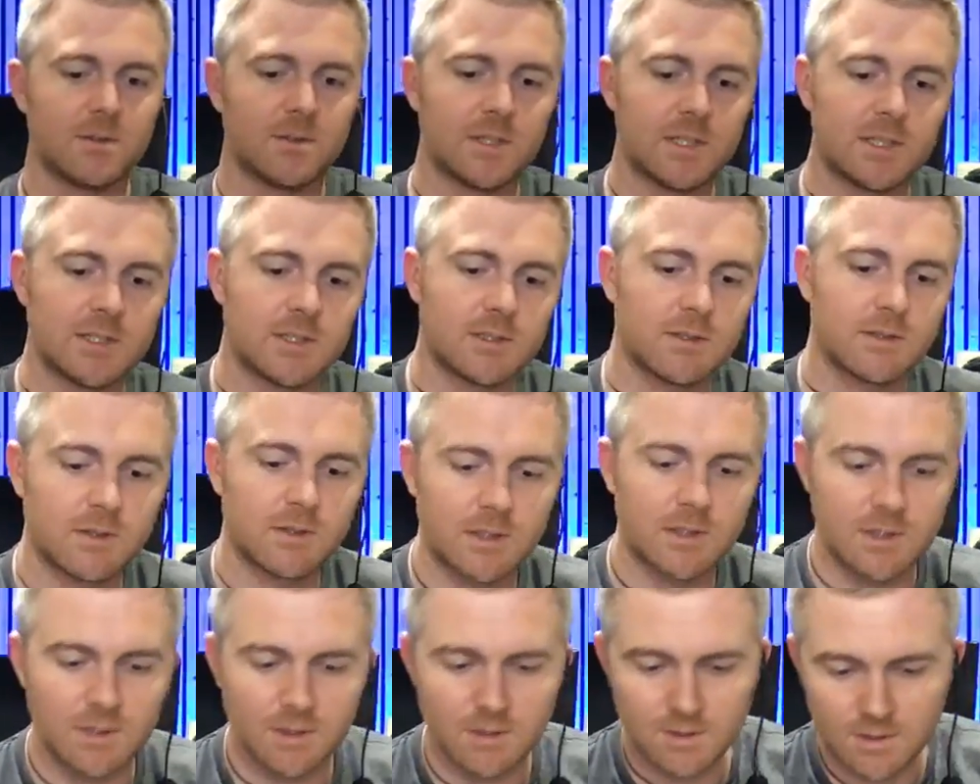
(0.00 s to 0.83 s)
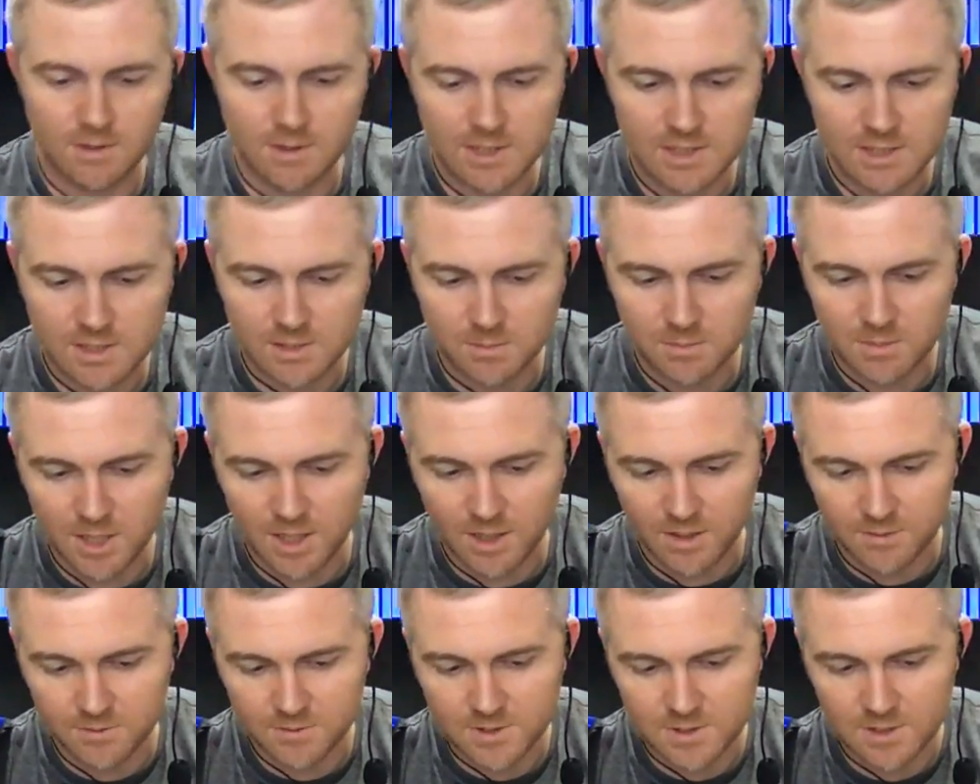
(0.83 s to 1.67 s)
doesn't get the least
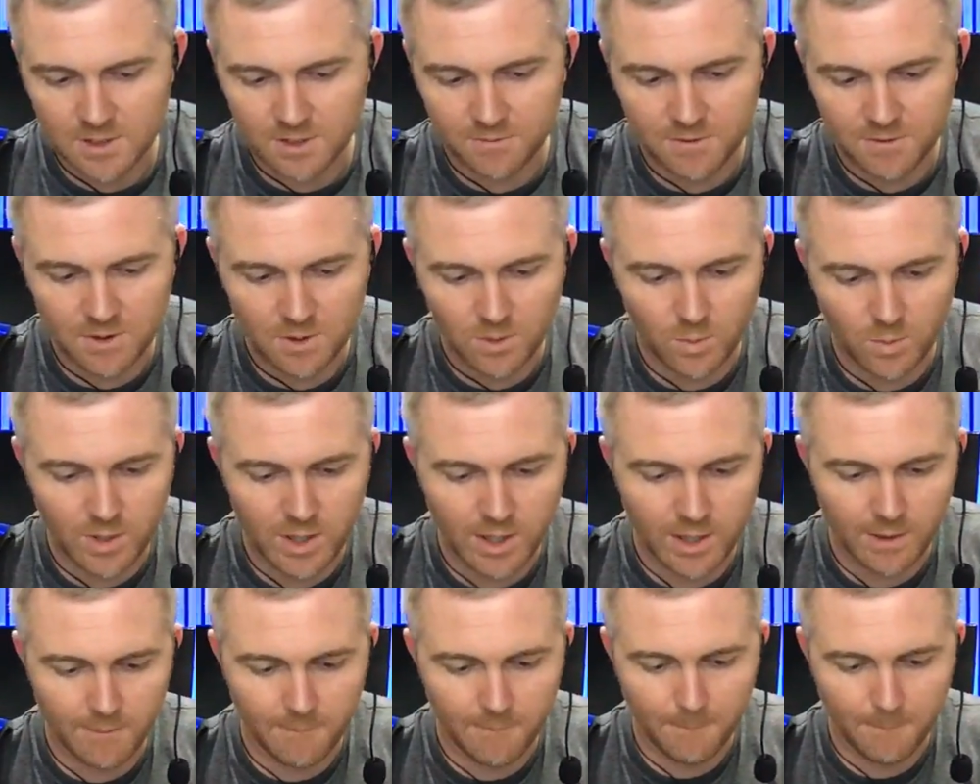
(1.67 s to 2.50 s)
amount of stuff in the way.